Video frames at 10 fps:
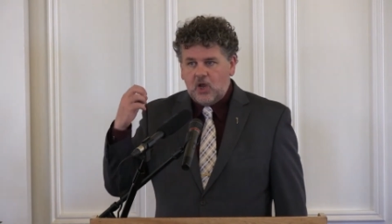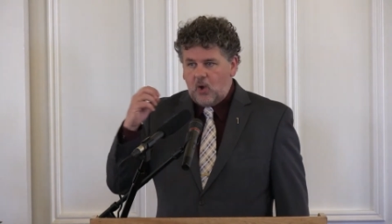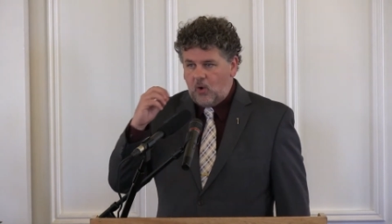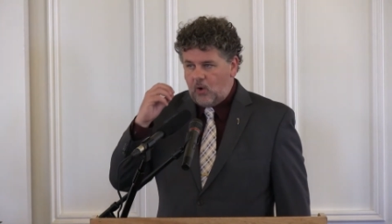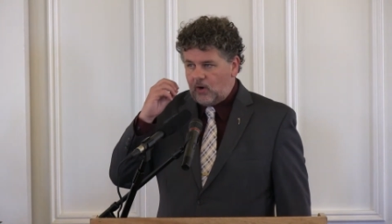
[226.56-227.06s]

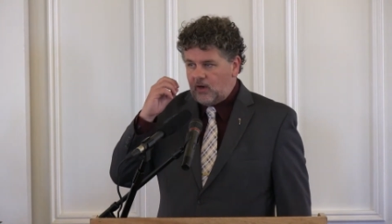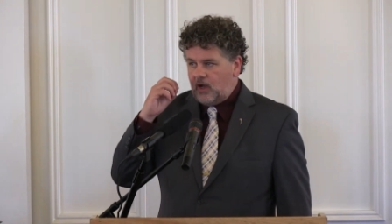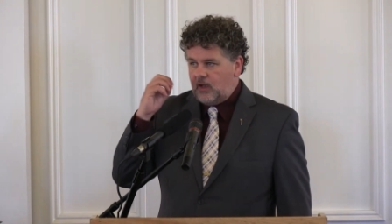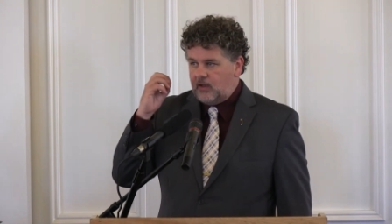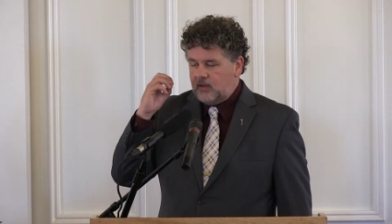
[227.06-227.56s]
or,
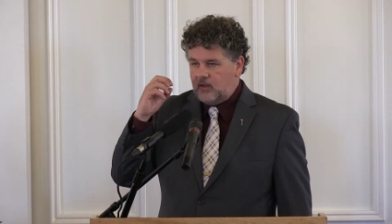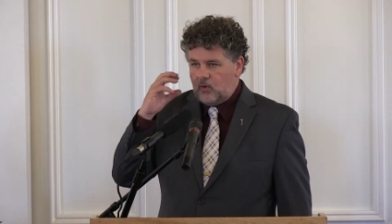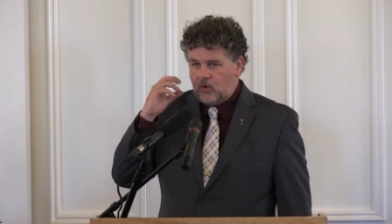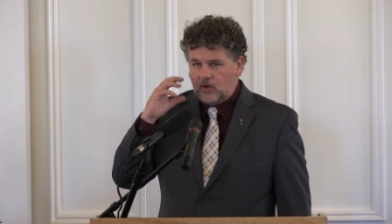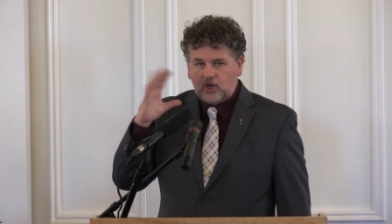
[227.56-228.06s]
uh,
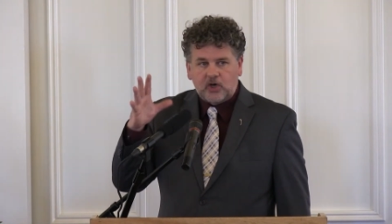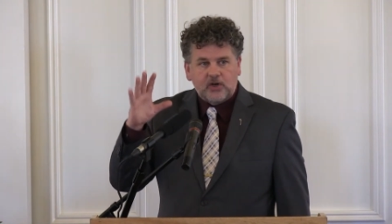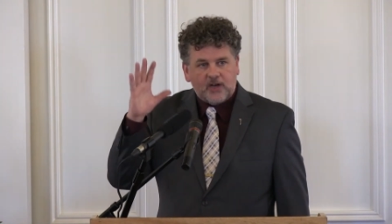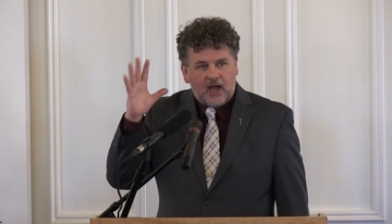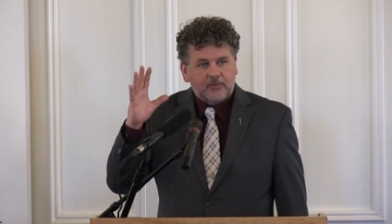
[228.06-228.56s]
or
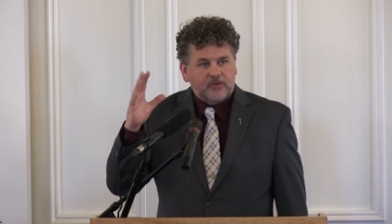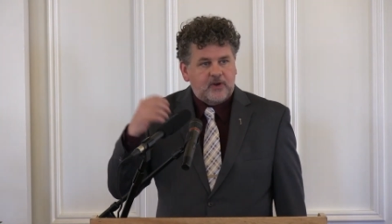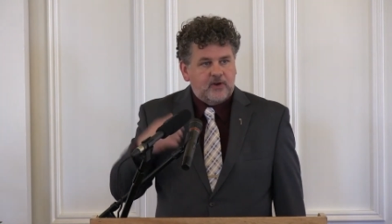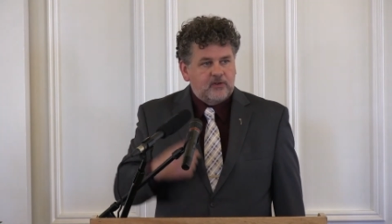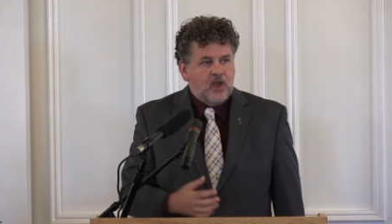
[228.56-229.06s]
heard
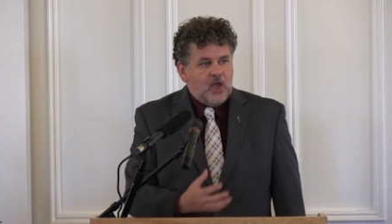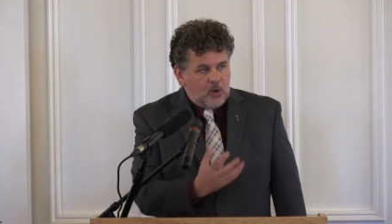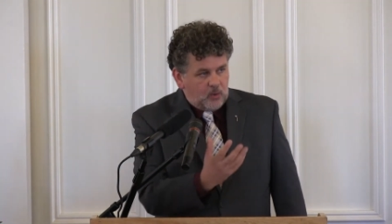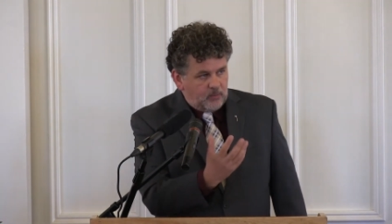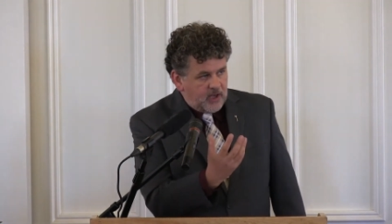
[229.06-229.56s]
upstairs
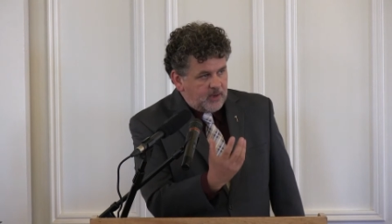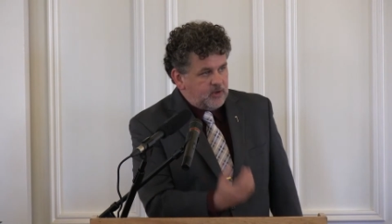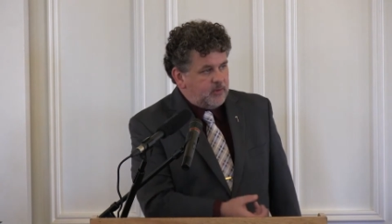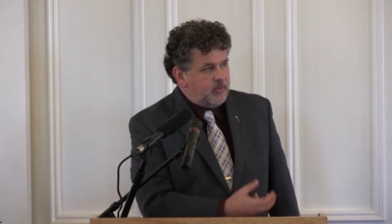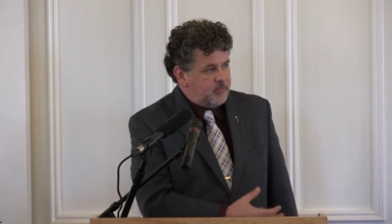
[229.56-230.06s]
will be
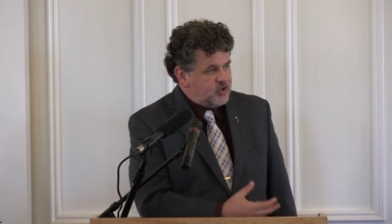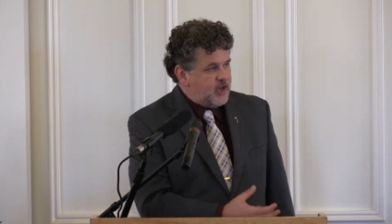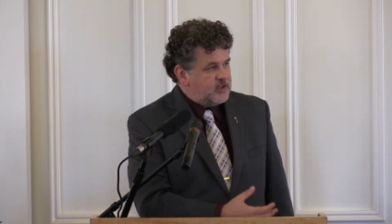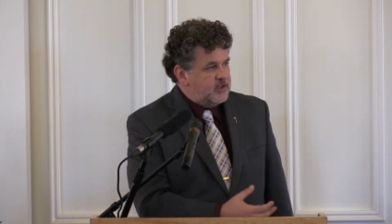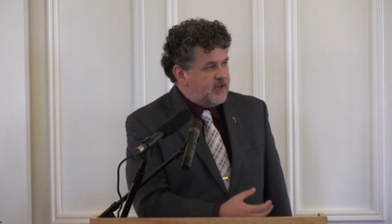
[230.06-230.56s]
able to be
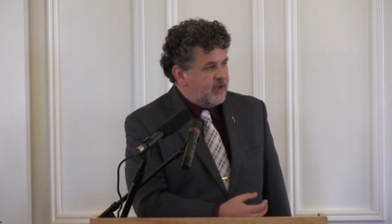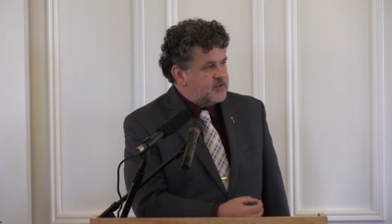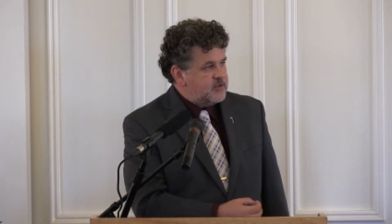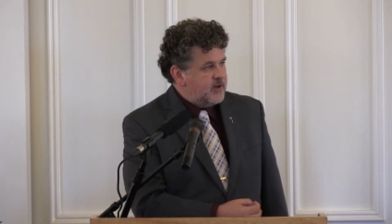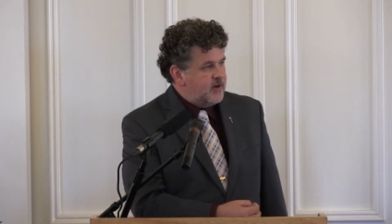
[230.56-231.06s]
projected
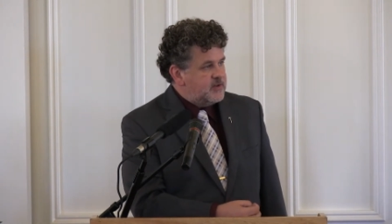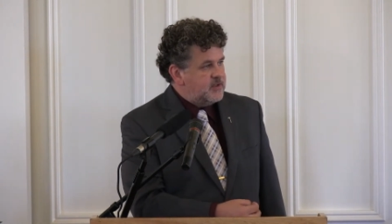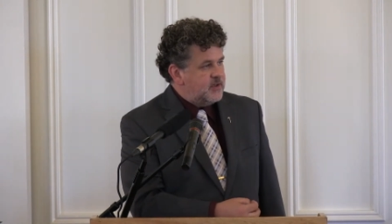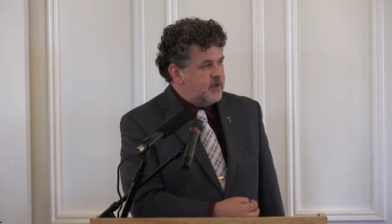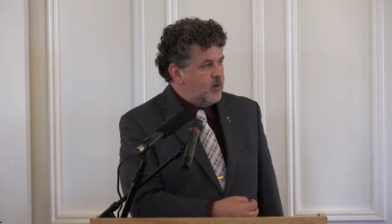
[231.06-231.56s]
downstairs
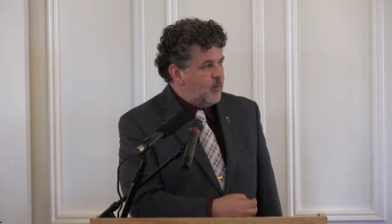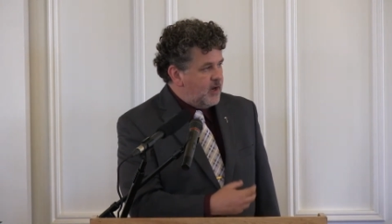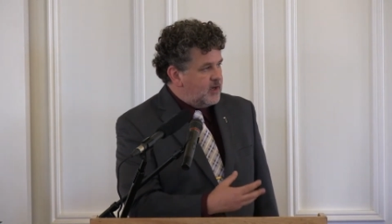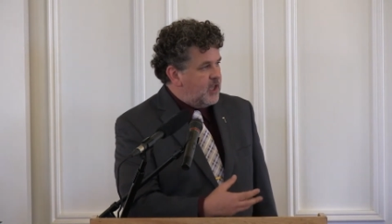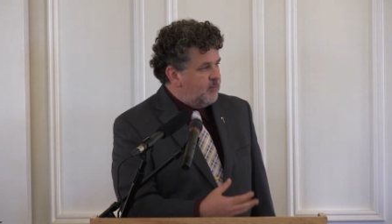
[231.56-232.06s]
in, in a way
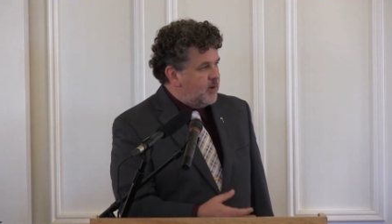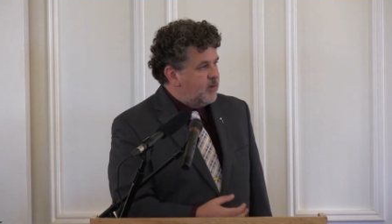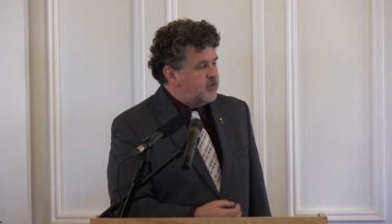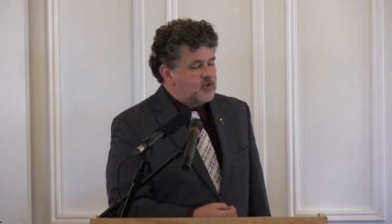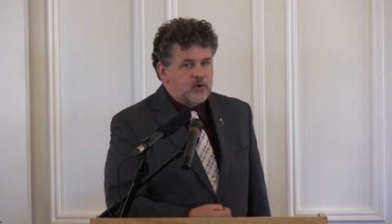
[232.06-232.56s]
in keeping
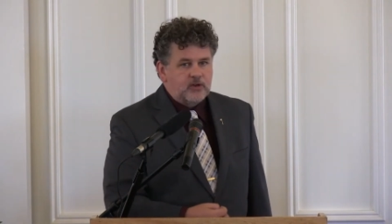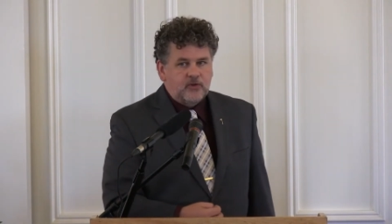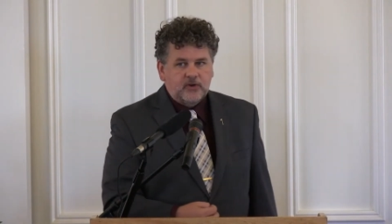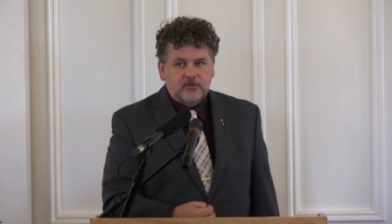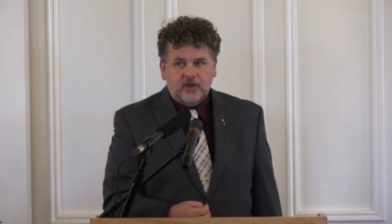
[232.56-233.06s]
with the
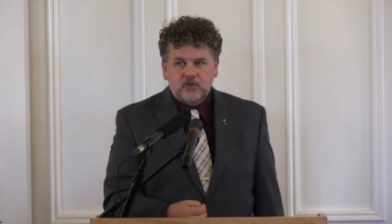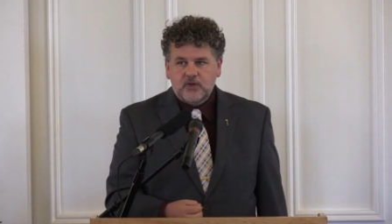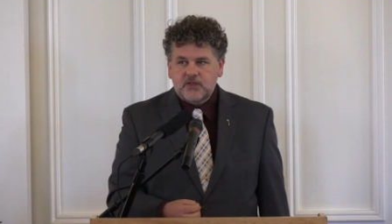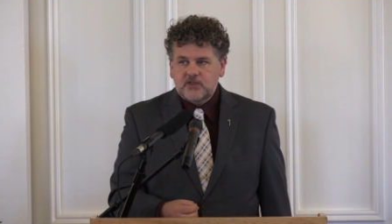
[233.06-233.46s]
21st century.